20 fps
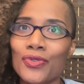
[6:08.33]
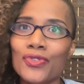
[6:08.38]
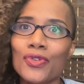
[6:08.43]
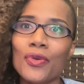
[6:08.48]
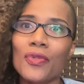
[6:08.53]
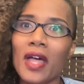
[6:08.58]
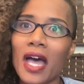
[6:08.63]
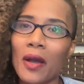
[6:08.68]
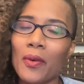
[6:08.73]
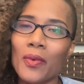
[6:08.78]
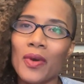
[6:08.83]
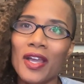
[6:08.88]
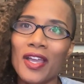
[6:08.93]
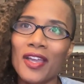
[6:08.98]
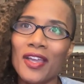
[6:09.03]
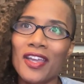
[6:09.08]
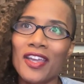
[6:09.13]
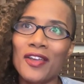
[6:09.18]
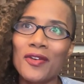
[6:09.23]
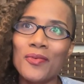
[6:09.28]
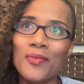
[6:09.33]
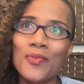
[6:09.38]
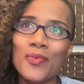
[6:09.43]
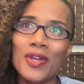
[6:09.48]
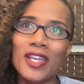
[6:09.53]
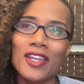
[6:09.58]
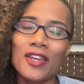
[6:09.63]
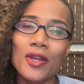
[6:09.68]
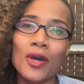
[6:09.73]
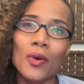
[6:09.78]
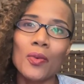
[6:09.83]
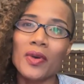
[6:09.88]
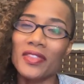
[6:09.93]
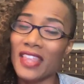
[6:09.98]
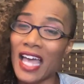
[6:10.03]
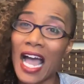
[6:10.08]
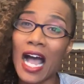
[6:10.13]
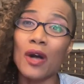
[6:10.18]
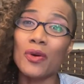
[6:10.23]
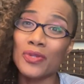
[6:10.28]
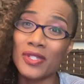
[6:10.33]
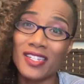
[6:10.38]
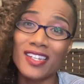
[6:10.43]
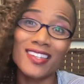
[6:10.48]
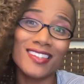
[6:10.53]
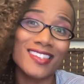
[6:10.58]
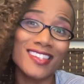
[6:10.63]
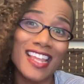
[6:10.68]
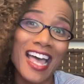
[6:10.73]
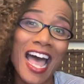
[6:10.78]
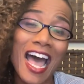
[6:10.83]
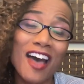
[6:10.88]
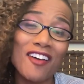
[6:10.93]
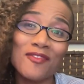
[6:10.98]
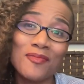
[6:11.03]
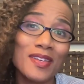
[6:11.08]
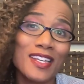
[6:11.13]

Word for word: So that way we know what the house needs to have,